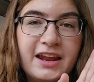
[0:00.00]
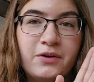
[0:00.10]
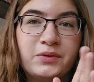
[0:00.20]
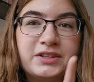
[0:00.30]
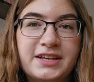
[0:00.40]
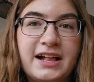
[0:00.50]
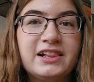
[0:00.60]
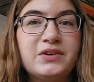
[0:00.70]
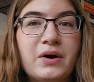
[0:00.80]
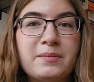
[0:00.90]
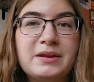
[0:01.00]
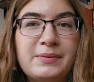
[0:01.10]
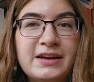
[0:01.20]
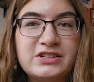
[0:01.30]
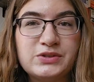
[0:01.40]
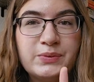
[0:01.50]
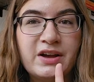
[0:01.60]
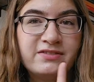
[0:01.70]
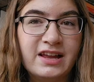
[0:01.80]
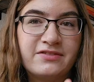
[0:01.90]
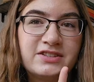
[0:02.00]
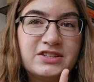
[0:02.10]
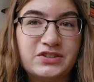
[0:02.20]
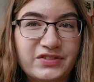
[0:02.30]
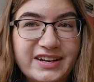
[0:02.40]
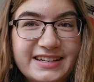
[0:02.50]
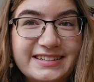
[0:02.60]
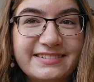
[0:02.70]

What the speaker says: I will tell you how many pages we have left to read.